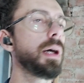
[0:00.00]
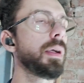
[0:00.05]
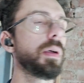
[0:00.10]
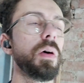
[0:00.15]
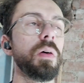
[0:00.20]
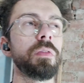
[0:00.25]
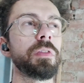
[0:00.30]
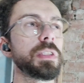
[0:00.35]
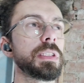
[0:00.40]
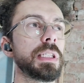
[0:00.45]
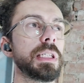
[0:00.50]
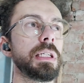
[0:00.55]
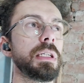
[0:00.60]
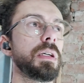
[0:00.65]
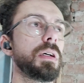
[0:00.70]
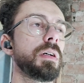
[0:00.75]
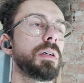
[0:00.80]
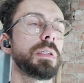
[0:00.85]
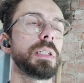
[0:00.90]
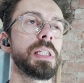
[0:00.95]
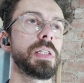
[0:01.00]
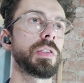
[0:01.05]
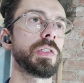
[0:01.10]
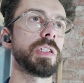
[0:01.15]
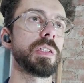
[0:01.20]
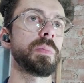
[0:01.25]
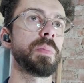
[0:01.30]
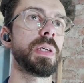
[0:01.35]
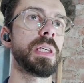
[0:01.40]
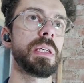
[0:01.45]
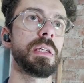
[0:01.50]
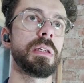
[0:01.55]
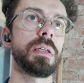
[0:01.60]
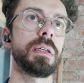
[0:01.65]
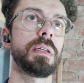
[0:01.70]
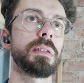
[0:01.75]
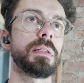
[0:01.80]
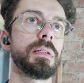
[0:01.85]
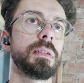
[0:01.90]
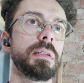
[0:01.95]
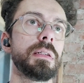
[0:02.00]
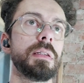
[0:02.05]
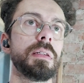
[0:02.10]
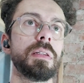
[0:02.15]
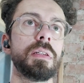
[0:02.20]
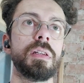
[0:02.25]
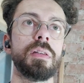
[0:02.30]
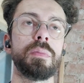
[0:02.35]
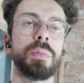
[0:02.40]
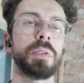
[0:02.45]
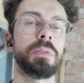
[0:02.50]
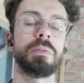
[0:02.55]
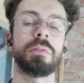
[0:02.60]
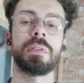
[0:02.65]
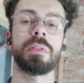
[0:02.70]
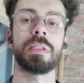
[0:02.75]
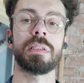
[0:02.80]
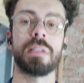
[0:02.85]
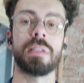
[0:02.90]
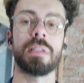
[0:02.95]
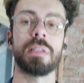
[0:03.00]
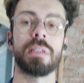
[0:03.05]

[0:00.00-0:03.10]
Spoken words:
Obviously, it's just me. Communal is